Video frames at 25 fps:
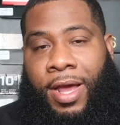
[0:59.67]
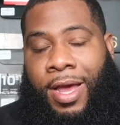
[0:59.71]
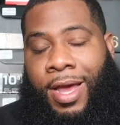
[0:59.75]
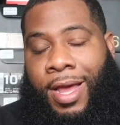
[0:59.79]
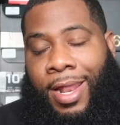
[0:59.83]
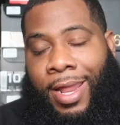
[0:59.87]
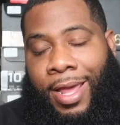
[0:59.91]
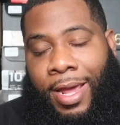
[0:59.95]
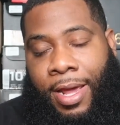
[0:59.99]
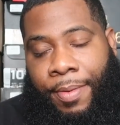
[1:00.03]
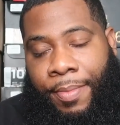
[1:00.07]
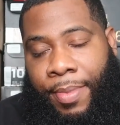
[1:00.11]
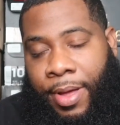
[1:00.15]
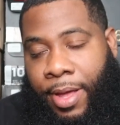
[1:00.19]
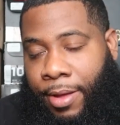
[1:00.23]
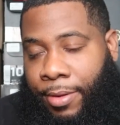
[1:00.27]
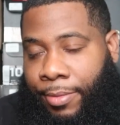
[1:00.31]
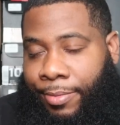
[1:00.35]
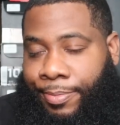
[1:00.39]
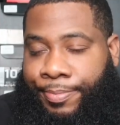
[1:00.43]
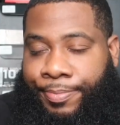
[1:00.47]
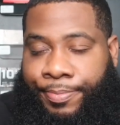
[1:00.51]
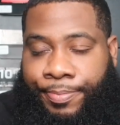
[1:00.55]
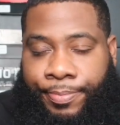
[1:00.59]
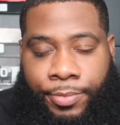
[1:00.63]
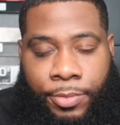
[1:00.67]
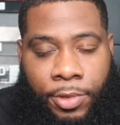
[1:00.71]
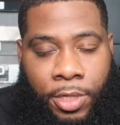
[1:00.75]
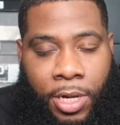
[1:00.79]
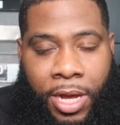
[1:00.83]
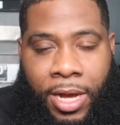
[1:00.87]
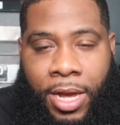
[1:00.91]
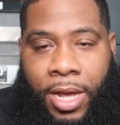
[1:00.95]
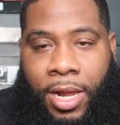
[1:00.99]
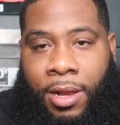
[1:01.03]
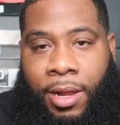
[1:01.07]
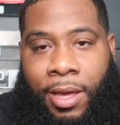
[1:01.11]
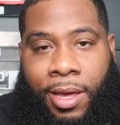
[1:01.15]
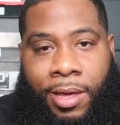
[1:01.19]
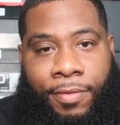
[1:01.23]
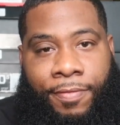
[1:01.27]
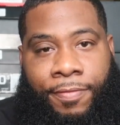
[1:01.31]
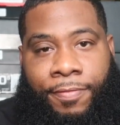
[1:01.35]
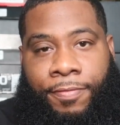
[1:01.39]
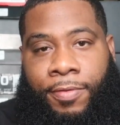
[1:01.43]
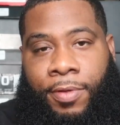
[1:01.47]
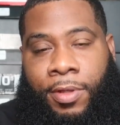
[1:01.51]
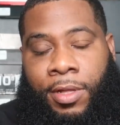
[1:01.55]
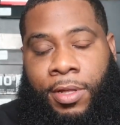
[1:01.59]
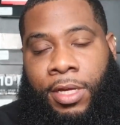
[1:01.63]
I got like
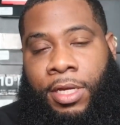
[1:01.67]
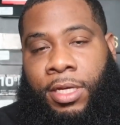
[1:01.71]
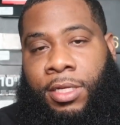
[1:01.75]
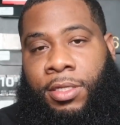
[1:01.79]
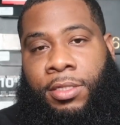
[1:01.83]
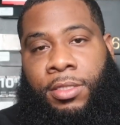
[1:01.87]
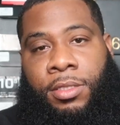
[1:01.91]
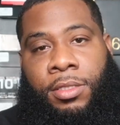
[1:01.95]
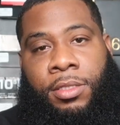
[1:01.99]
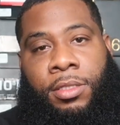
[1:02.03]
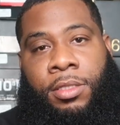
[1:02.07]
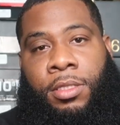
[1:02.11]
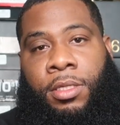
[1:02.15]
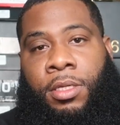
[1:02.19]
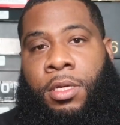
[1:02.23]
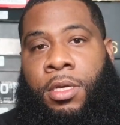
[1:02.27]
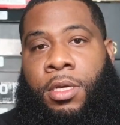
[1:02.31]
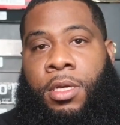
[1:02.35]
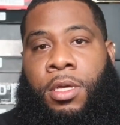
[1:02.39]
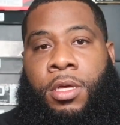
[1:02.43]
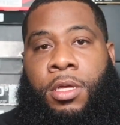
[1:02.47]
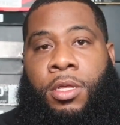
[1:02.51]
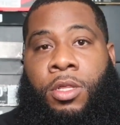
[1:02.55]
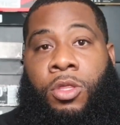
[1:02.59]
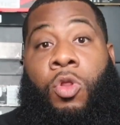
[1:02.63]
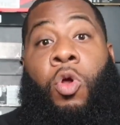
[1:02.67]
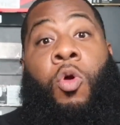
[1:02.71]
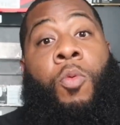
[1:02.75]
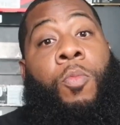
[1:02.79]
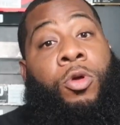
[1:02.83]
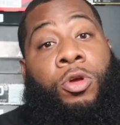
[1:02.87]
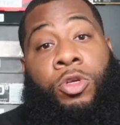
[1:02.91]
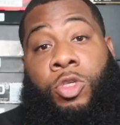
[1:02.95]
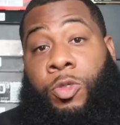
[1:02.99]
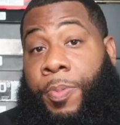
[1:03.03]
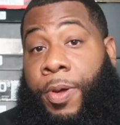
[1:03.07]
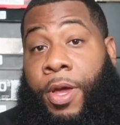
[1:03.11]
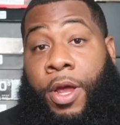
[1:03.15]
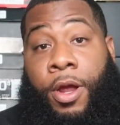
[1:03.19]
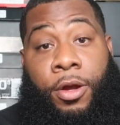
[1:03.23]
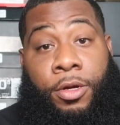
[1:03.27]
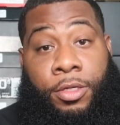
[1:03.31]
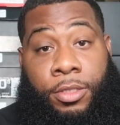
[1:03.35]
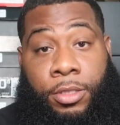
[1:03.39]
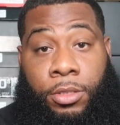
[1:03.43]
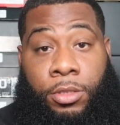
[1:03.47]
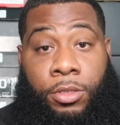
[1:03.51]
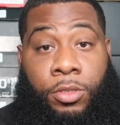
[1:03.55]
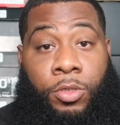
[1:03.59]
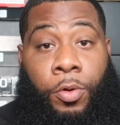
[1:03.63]
at least numerous
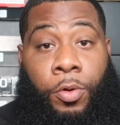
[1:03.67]
pairs of